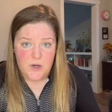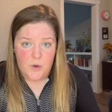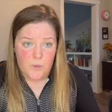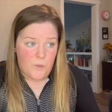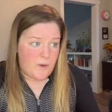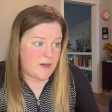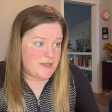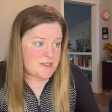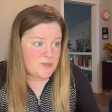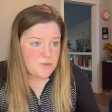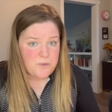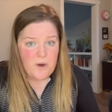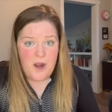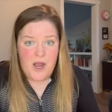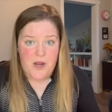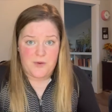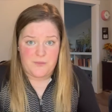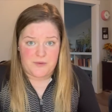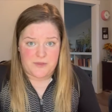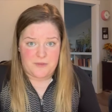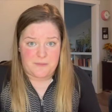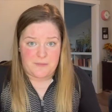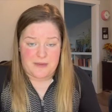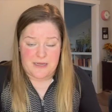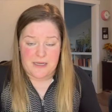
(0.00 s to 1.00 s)
What's wrong
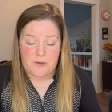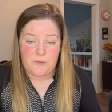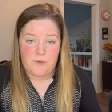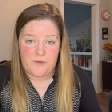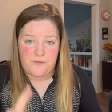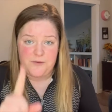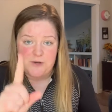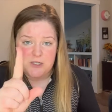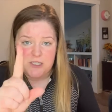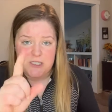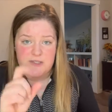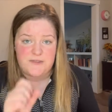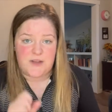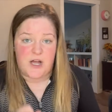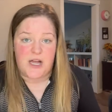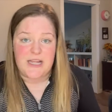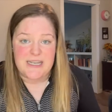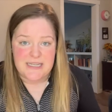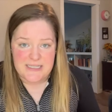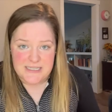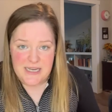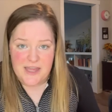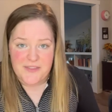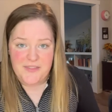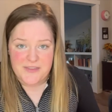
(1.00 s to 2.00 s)
with me? Well, first of all,
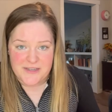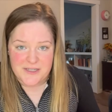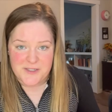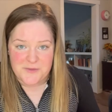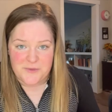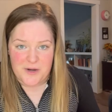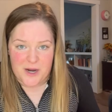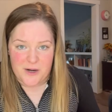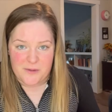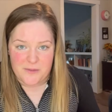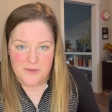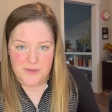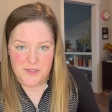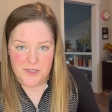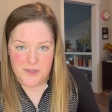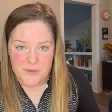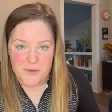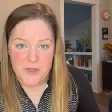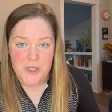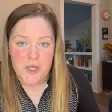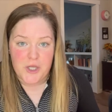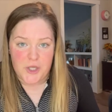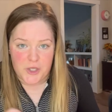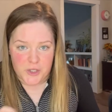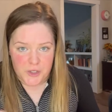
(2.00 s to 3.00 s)
nothing's wrong with you.
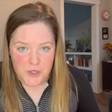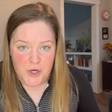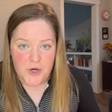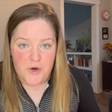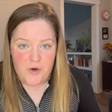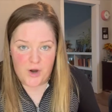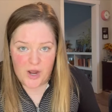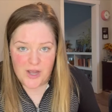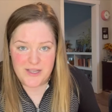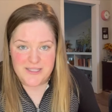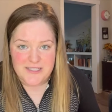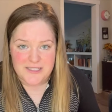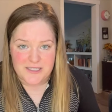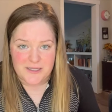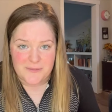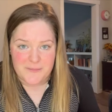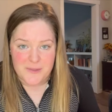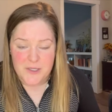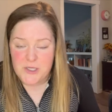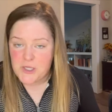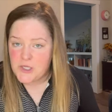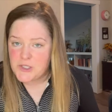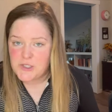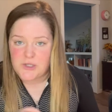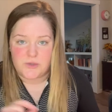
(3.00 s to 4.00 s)
You're awesome.
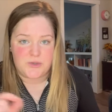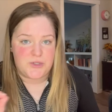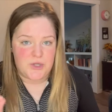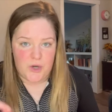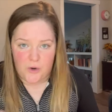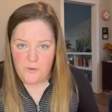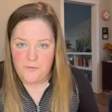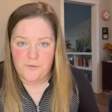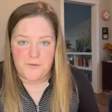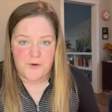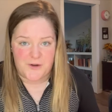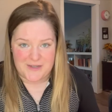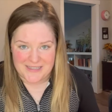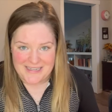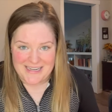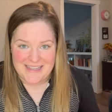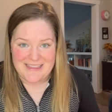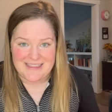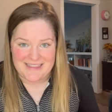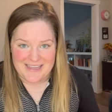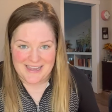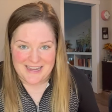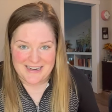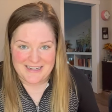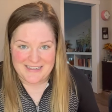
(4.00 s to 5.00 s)
So don't forget
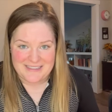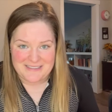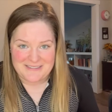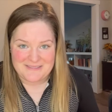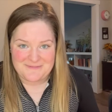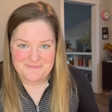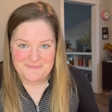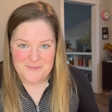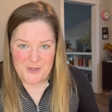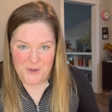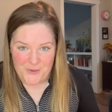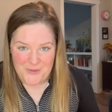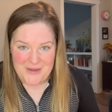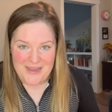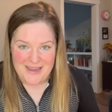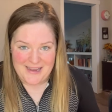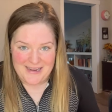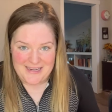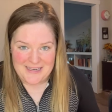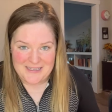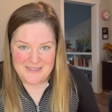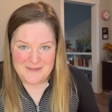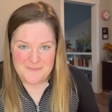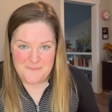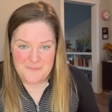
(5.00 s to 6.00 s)
that.
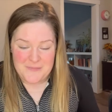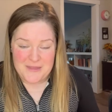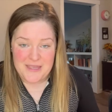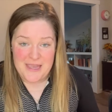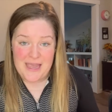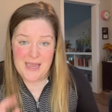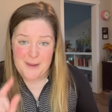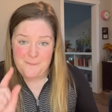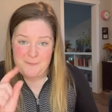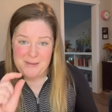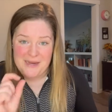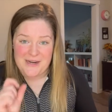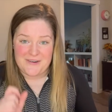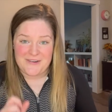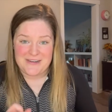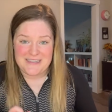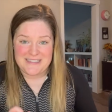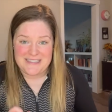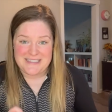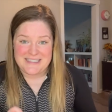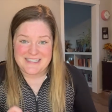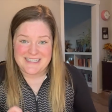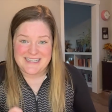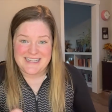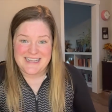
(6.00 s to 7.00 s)
Okay? And
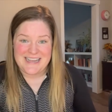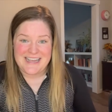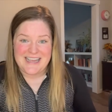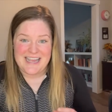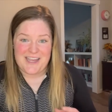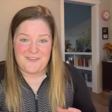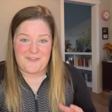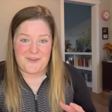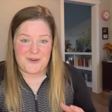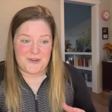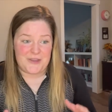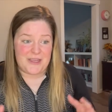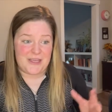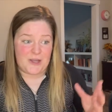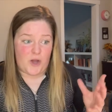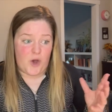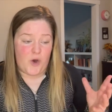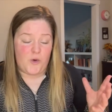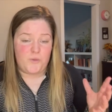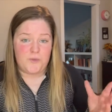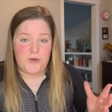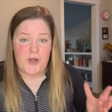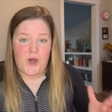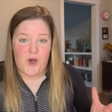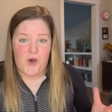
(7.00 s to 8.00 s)
parents, if you're like, oh
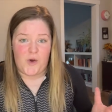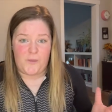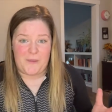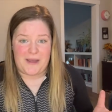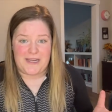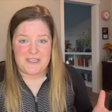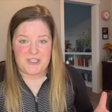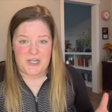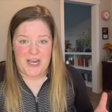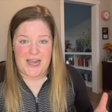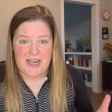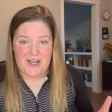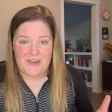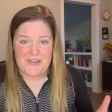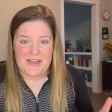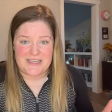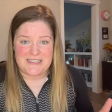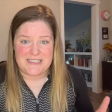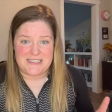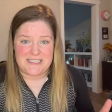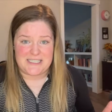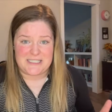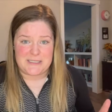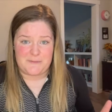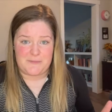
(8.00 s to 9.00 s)
no, my child has a
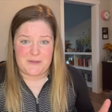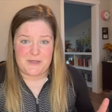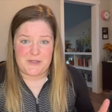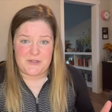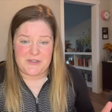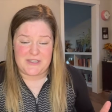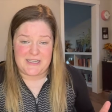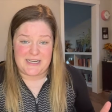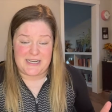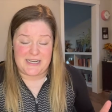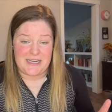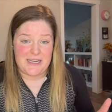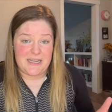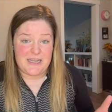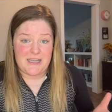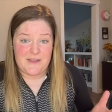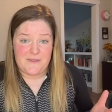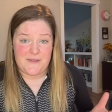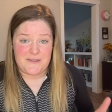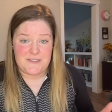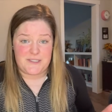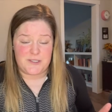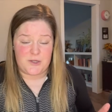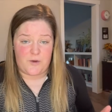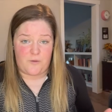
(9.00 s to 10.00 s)
disability,
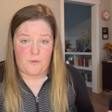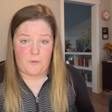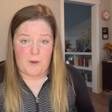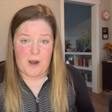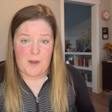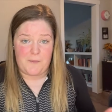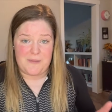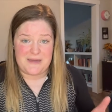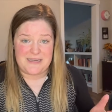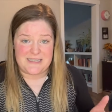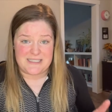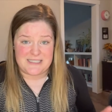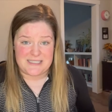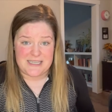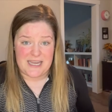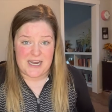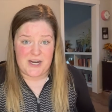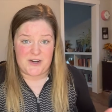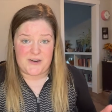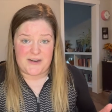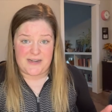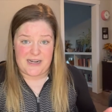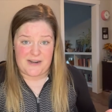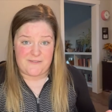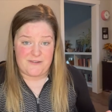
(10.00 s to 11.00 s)
this is overwhelming and
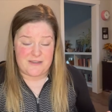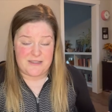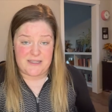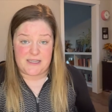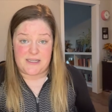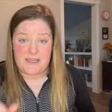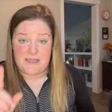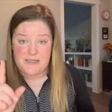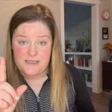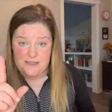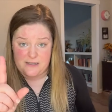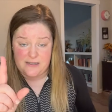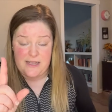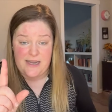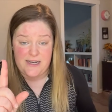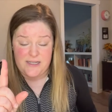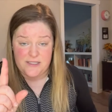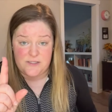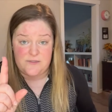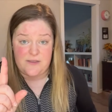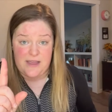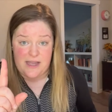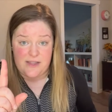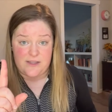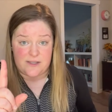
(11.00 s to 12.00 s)
scary and everything, that is
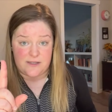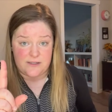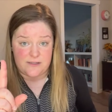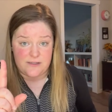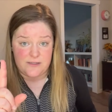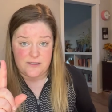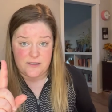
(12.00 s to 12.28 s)
valid.